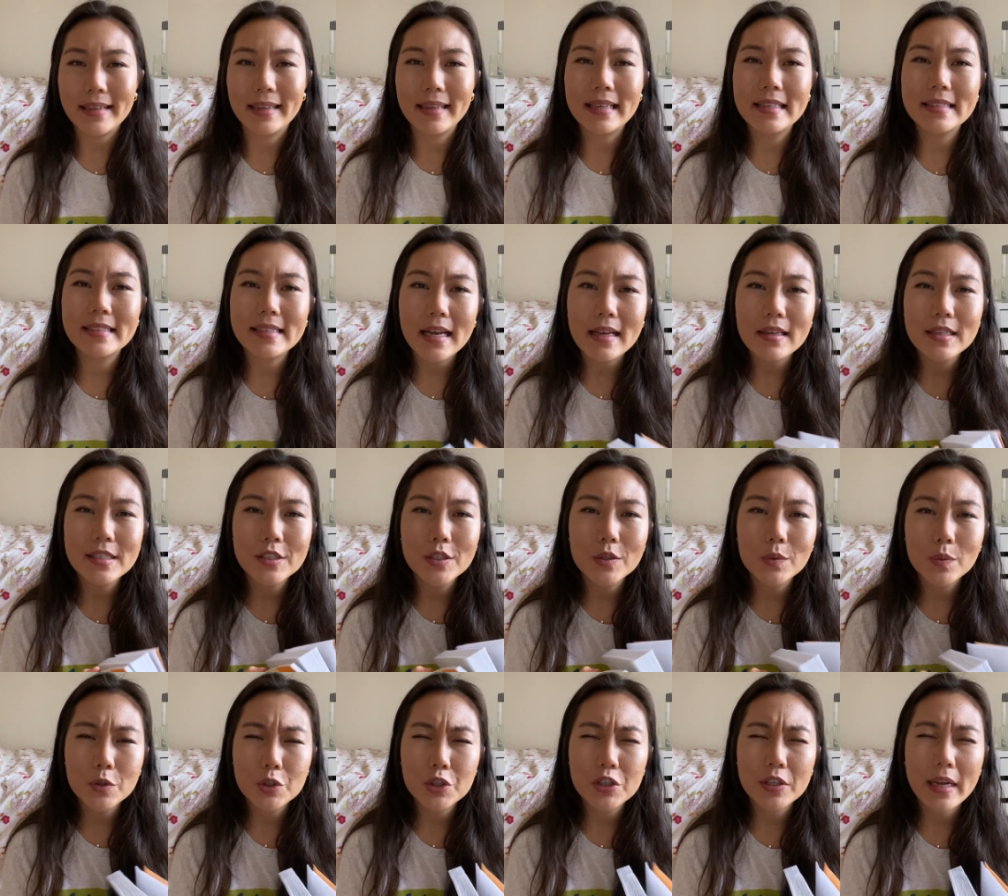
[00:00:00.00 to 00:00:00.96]
He tells you
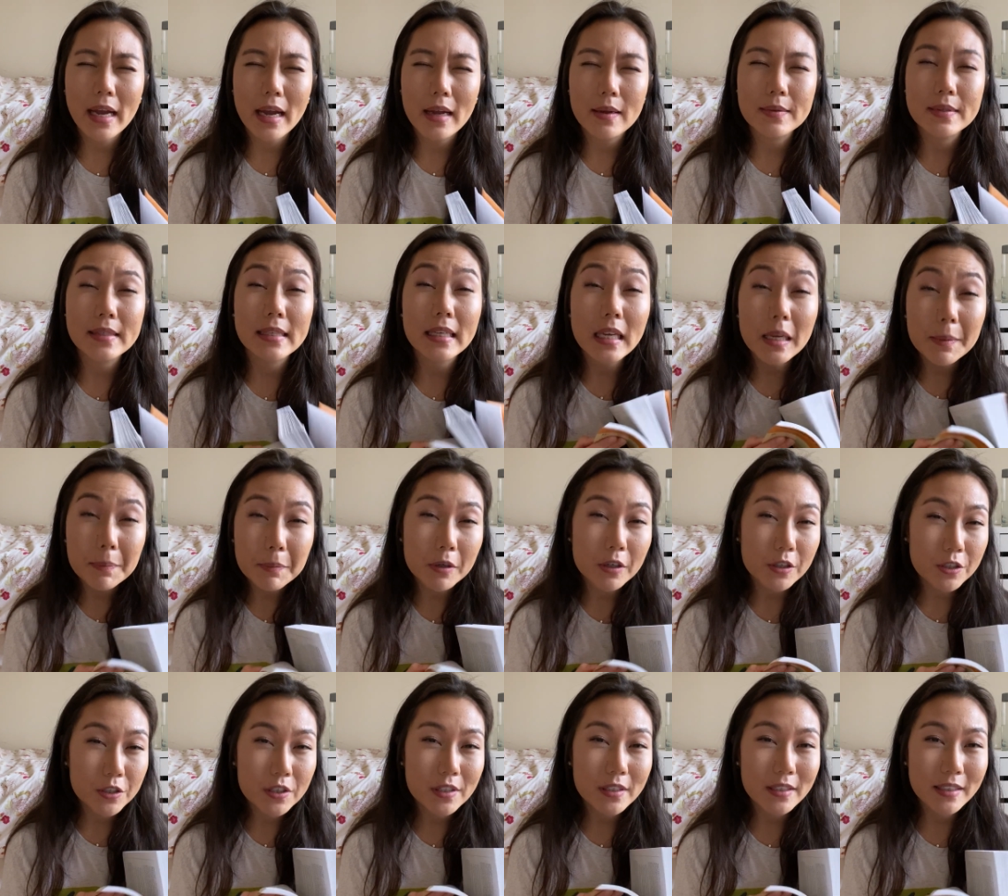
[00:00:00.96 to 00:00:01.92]
which accounts he
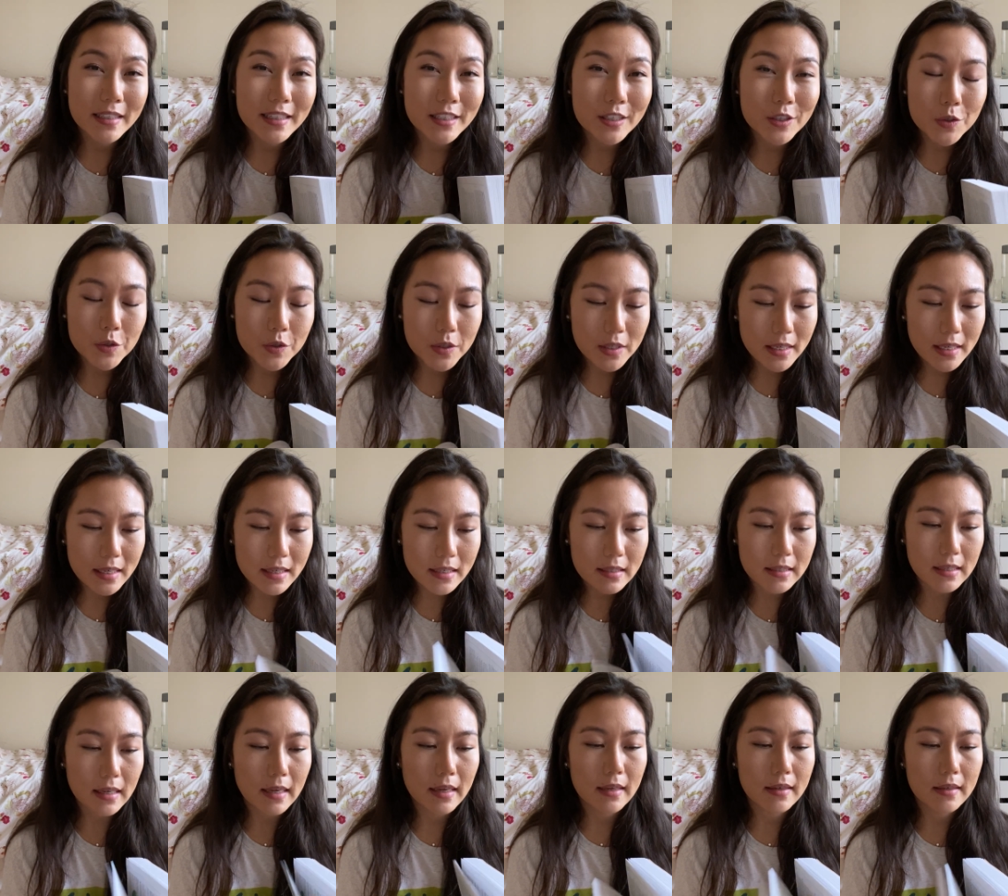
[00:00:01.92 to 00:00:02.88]
personally uses,
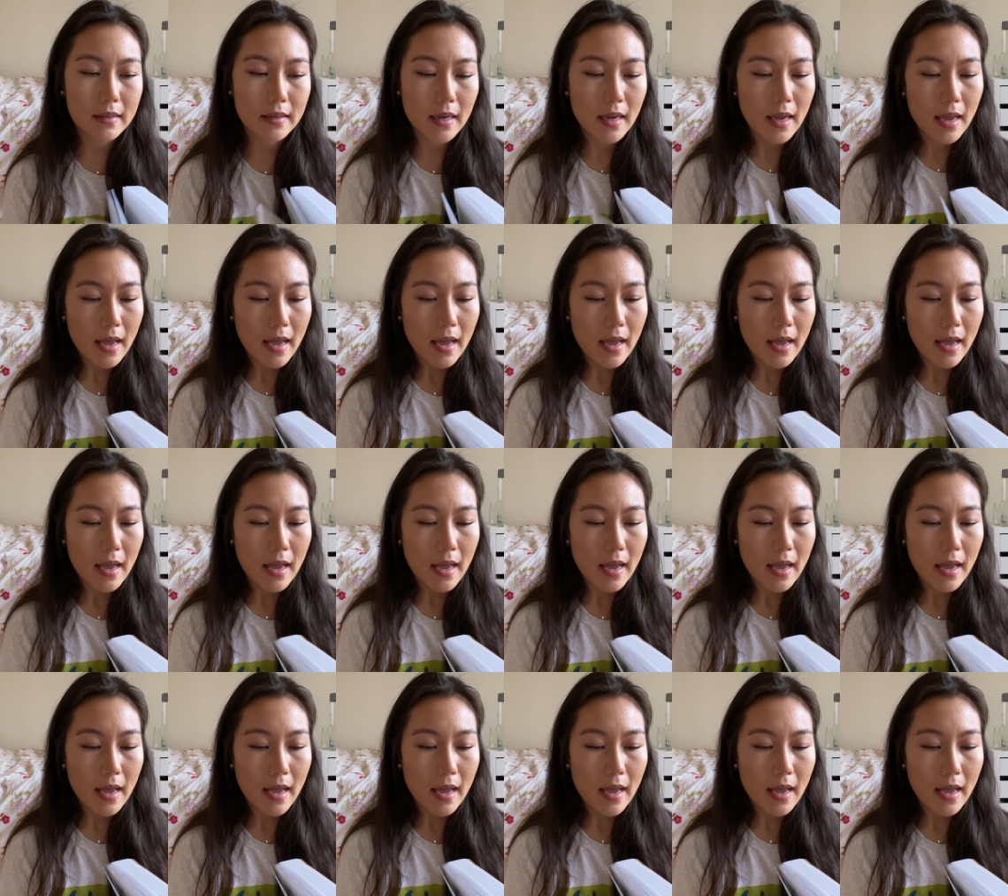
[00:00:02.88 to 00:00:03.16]
and